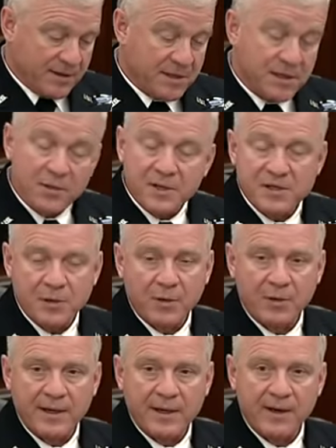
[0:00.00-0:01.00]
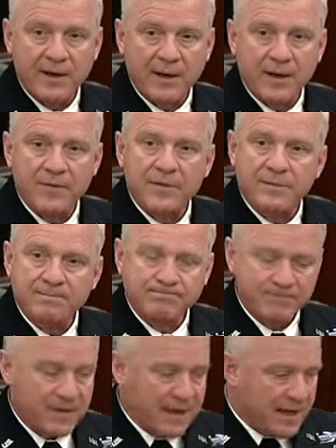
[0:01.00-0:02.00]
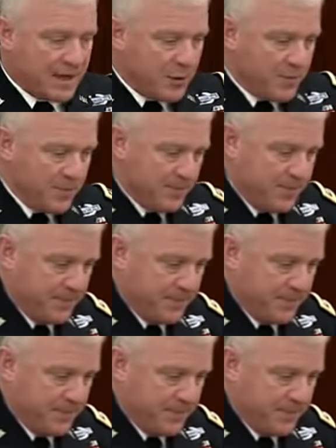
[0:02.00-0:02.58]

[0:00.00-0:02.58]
to do this early and often. Thank you.